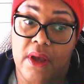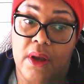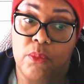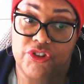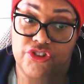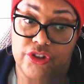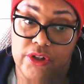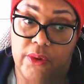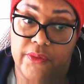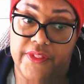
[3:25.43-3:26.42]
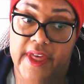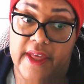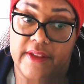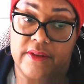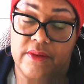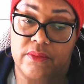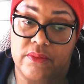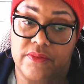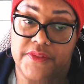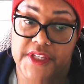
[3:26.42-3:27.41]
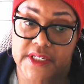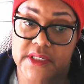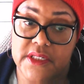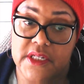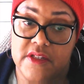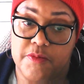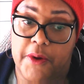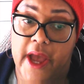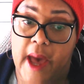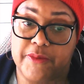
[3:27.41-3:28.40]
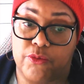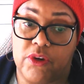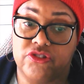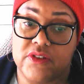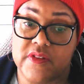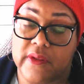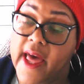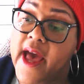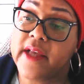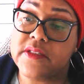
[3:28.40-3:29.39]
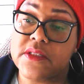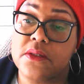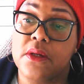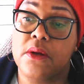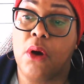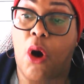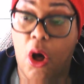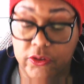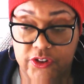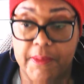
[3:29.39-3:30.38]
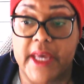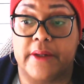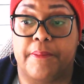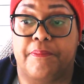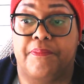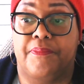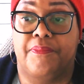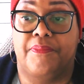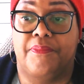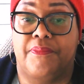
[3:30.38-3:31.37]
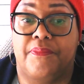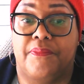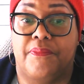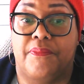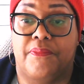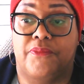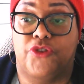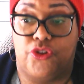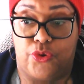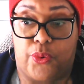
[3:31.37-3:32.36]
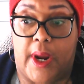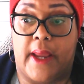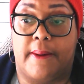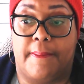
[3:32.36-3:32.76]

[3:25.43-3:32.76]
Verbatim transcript: We should note that this is perhaps Russia's last ultimatum to Ukraine.